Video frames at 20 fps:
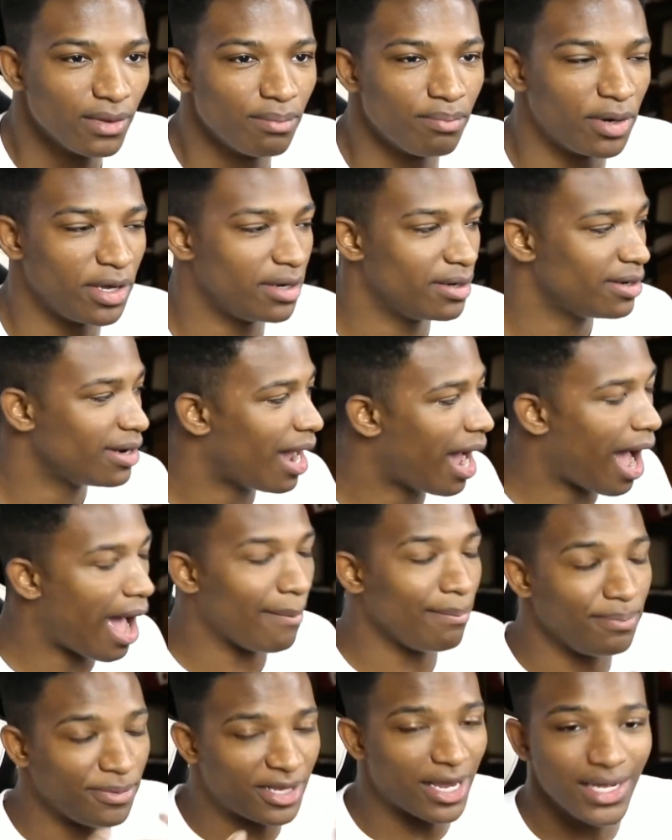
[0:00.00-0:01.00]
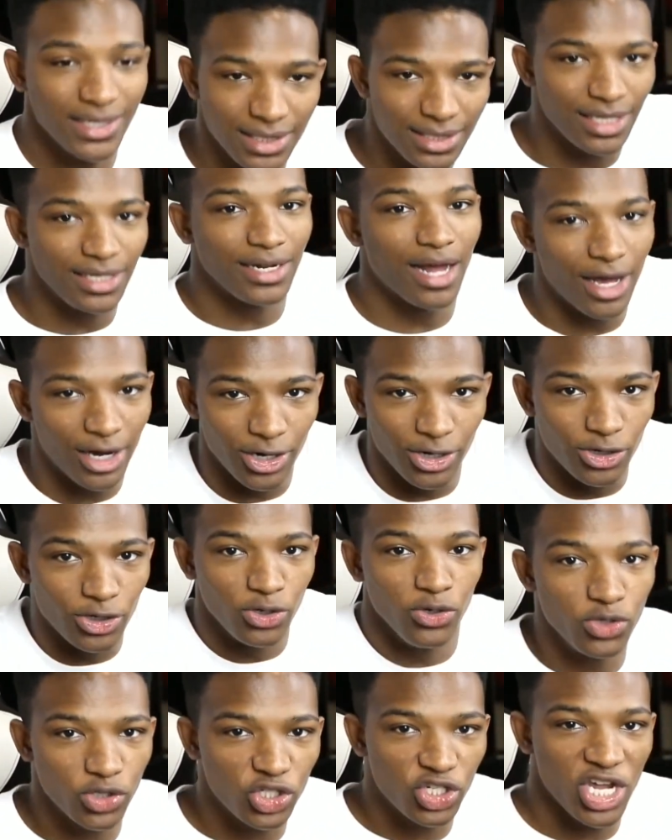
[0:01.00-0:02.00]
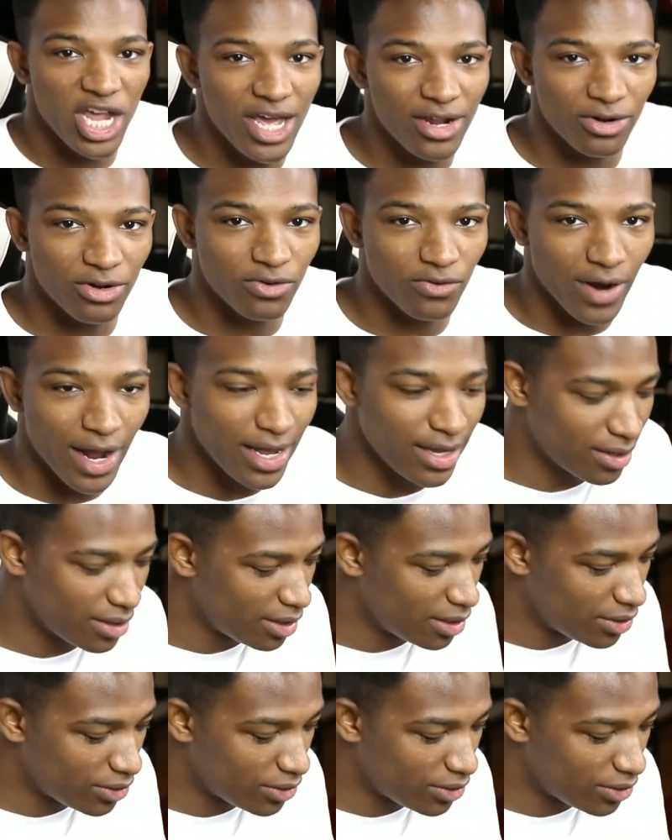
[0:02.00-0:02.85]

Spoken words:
But I'm technically not a news channel, right?